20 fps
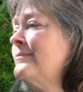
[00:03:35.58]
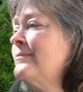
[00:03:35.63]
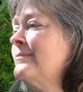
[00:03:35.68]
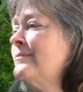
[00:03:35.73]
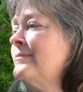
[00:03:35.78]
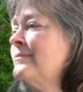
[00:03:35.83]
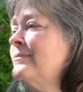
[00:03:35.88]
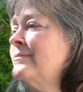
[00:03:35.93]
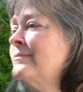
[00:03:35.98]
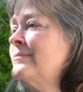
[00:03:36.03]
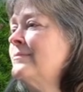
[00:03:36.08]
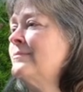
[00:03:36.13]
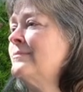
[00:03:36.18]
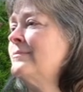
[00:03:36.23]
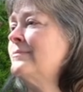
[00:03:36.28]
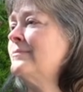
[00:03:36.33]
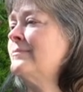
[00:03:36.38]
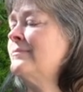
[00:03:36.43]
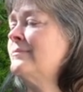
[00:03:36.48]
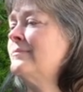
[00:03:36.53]

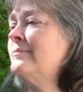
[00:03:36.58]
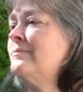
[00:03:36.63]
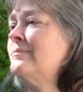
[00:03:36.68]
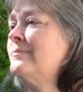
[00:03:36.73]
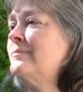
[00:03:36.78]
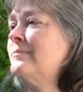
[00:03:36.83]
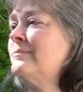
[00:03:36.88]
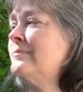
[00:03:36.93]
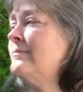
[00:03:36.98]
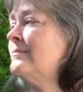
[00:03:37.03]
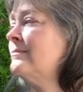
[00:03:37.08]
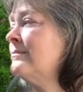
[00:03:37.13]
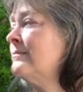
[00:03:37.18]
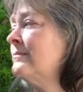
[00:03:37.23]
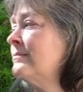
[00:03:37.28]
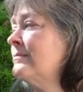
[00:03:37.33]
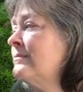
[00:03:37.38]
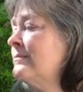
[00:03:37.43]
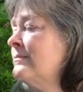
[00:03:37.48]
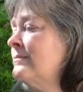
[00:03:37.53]

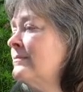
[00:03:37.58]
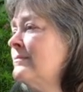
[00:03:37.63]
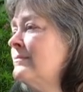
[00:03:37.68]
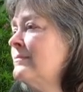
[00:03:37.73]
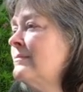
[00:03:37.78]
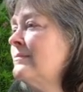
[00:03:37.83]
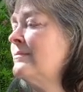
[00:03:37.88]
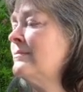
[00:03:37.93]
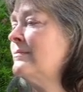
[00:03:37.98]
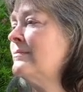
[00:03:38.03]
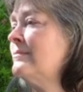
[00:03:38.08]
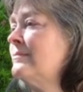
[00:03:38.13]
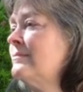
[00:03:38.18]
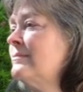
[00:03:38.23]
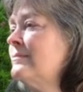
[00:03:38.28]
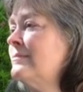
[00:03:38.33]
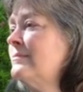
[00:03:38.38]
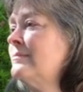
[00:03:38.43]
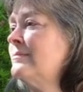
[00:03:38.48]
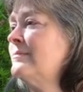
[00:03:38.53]

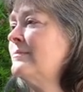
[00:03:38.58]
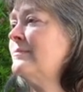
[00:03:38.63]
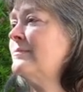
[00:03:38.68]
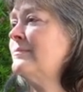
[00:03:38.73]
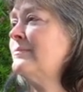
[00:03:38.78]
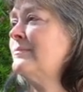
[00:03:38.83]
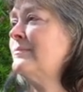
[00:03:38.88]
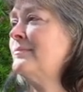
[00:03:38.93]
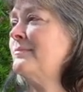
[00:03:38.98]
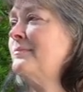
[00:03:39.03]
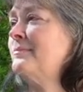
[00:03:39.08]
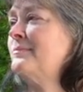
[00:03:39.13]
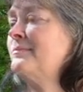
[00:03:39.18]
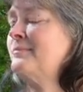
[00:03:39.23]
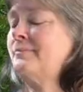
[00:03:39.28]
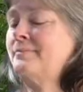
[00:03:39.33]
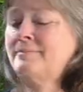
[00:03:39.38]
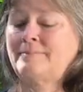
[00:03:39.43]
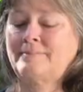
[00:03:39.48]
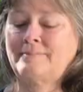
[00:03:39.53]

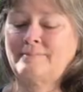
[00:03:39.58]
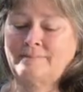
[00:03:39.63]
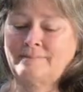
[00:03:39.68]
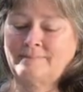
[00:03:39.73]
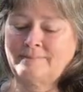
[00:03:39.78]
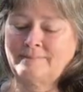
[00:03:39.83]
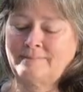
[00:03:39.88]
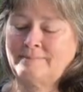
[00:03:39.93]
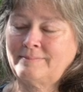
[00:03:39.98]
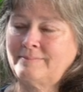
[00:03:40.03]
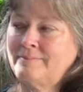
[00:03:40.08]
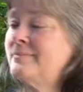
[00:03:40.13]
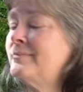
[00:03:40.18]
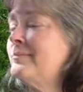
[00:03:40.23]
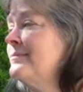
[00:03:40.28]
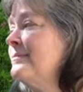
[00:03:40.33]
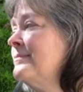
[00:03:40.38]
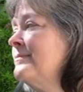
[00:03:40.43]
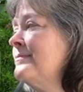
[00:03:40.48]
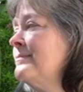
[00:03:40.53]

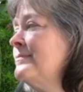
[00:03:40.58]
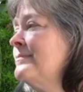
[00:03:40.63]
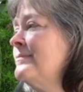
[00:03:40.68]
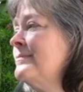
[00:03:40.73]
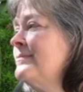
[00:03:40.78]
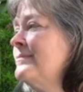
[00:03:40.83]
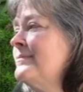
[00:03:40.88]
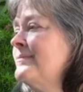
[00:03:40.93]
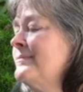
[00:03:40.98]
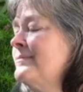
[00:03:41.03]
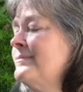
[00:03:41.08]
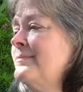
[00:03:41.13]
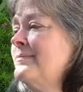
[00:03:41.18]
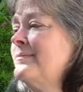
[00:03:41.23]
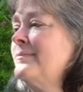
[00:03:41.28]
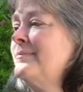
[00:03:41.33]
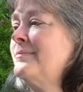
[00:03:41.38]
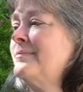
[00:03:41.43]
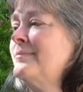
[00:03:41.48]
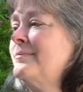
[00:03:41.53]

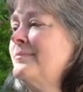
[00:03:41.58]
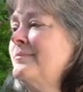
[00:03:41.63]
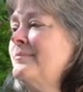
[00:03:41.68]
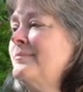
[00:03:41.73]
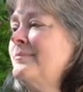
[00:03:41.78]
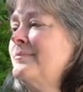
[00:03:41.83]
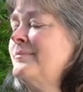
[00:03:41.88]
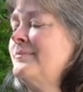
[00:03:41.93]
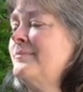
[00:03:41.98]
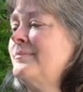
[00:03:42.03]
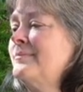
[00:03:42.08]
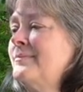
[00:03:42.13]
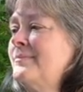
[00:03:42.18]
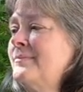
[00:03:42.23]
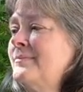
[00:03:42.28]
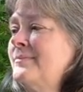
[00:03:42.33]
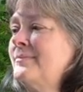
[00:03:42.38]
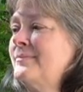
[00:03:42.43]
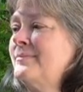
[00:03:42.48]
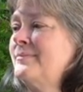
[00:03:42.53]

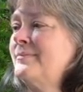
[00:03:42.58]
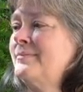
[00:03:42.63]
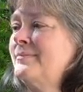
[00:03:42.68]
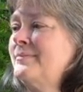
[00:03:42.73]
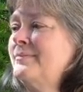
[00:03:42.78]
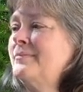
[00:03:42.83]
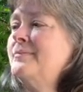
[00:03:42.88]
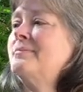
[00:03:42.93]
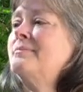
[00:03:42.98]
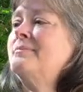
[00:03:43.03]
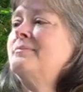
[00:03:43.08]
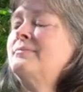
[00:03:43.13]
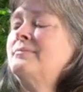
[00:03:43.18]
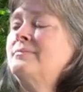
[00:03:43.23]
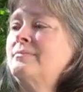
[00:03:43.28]
The person shown says nothing.